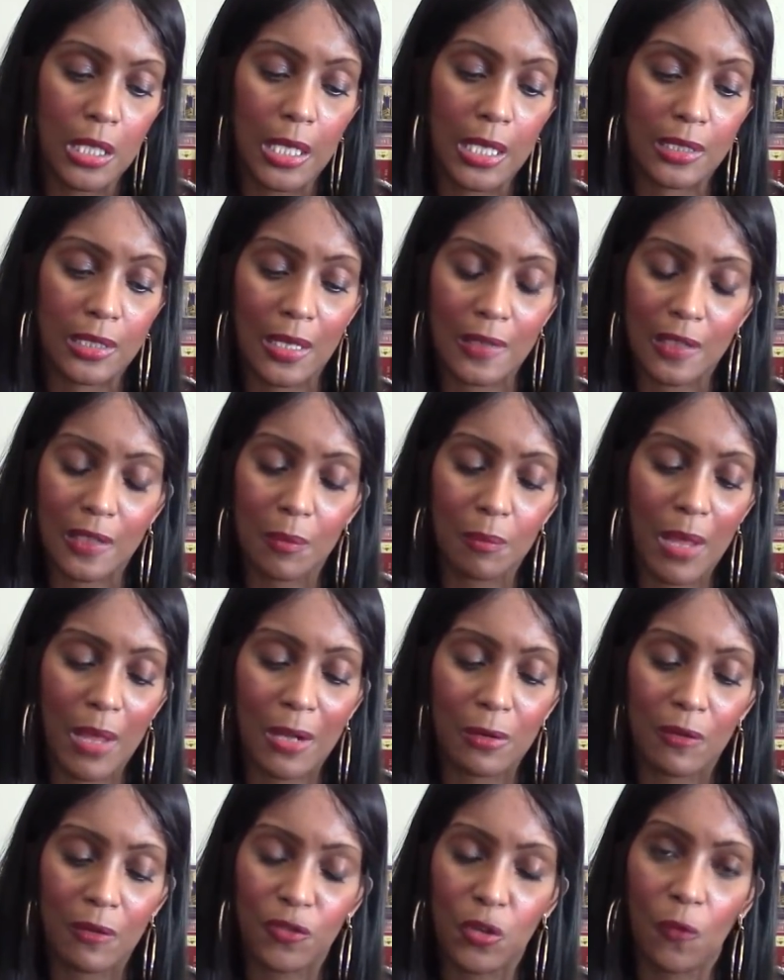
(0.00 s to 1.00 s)
It doesn't
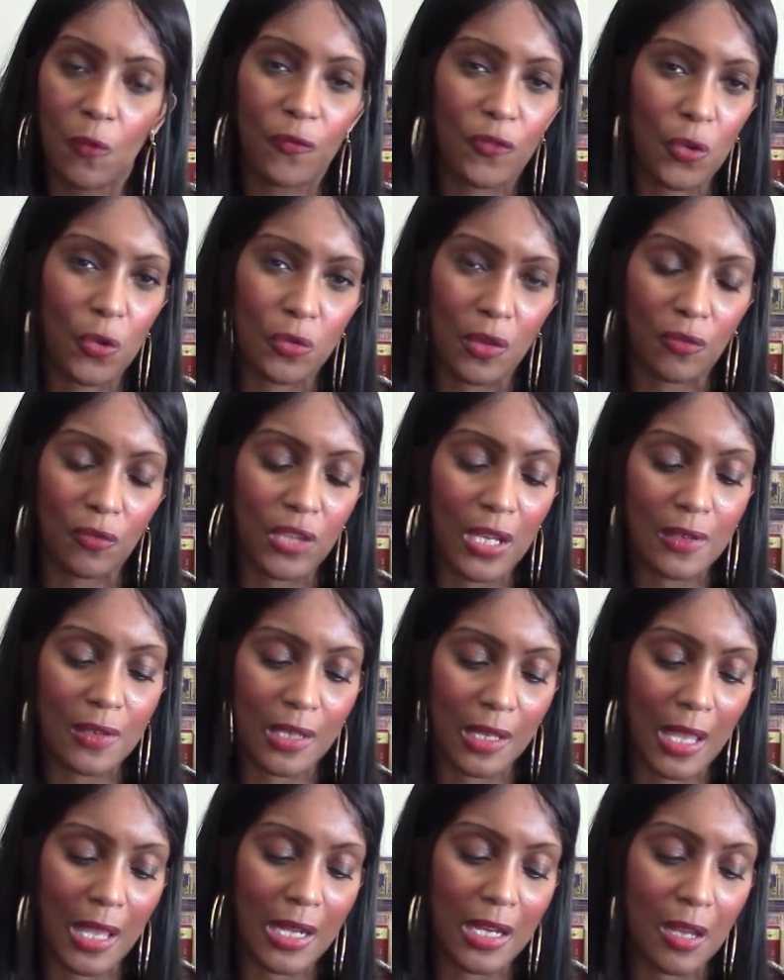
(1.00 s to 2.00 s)
matter if you feel that things
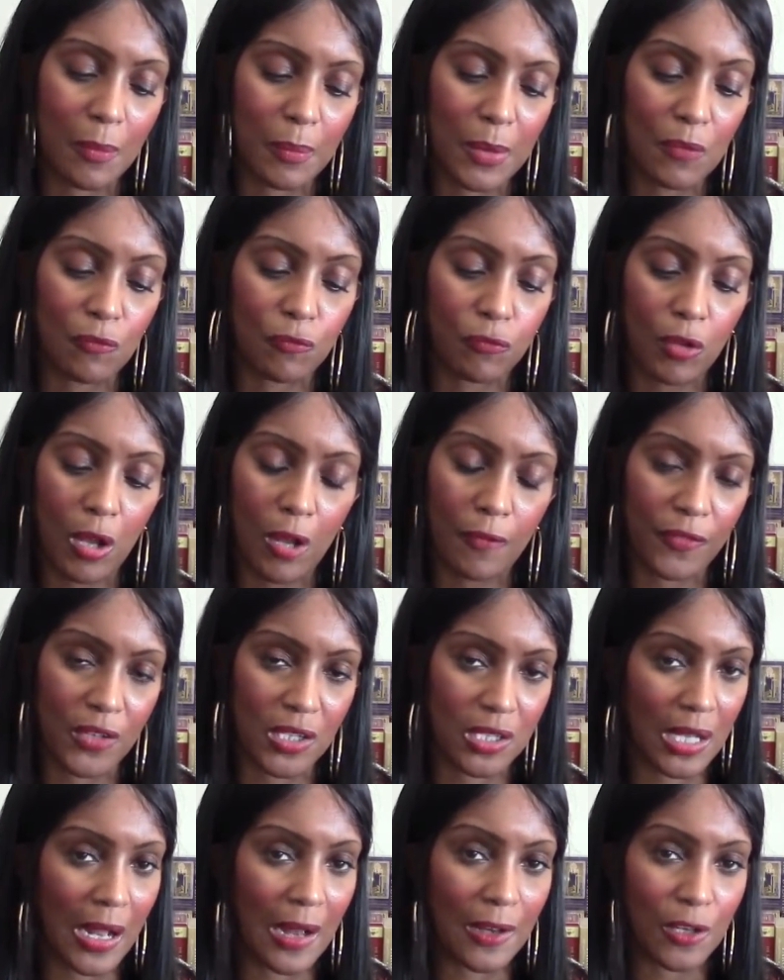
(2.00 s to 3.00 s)
are getting a bit rough.
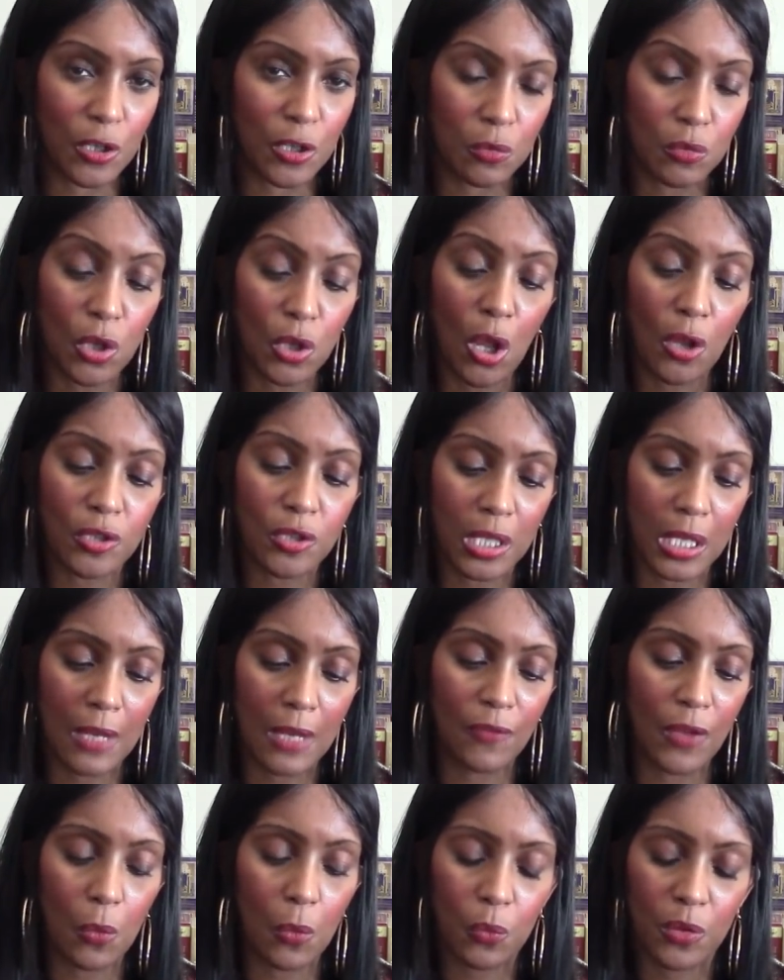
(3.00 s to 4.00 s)
It's telling you not to
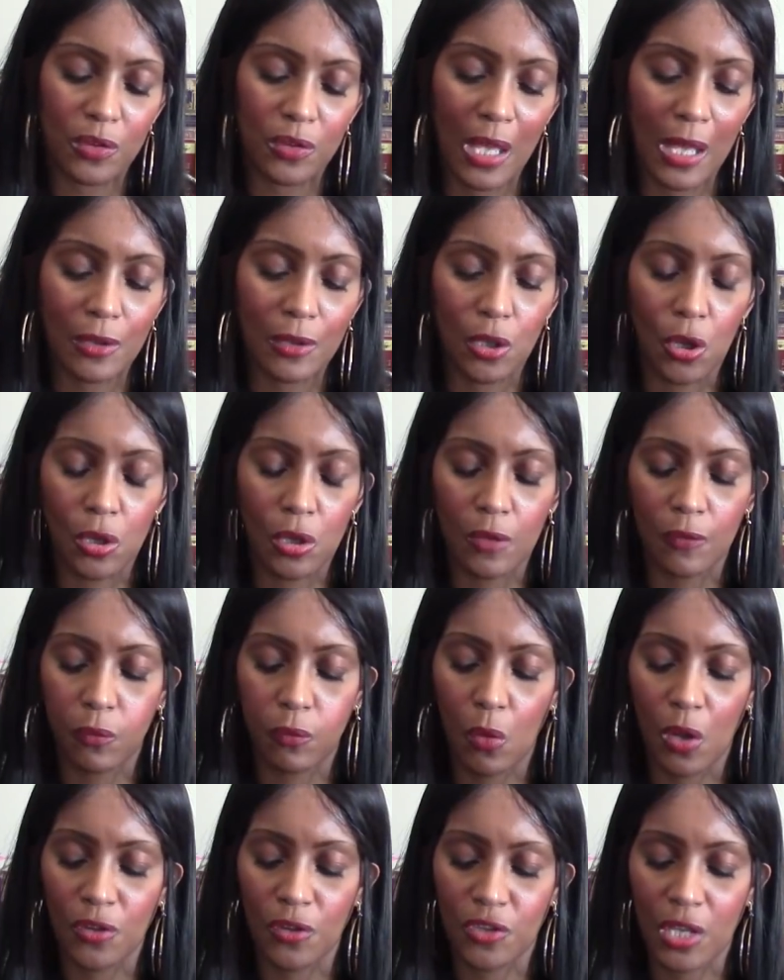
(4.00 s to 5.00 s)
give up with that Nine of
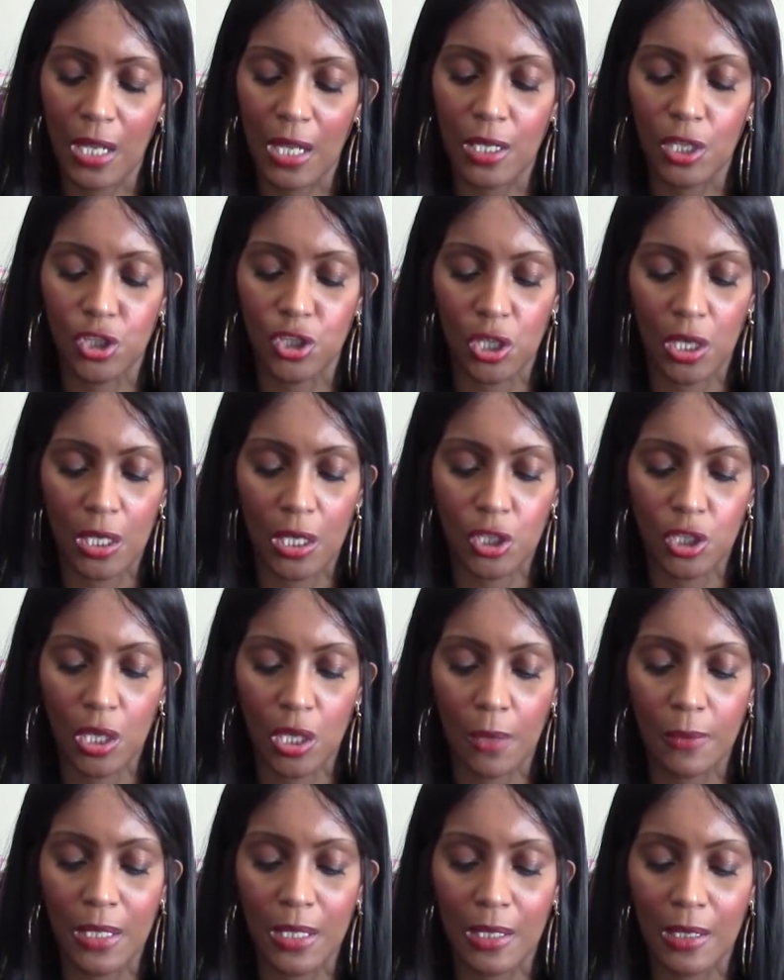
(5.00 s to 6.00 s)
Wands energy
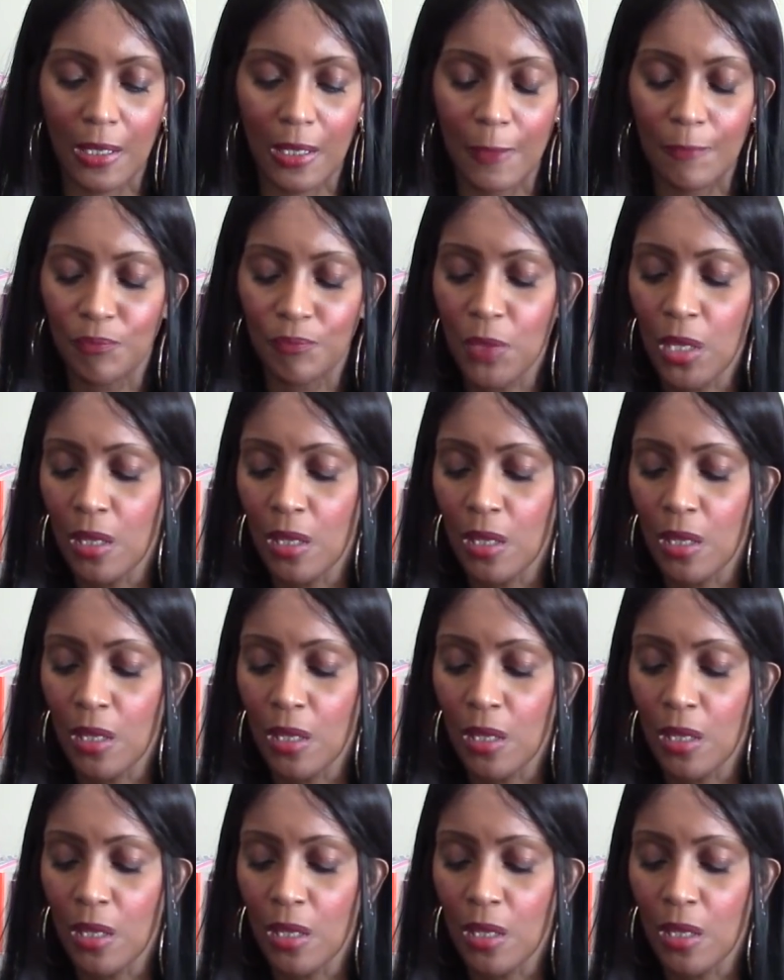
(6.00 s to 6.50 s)
showing here.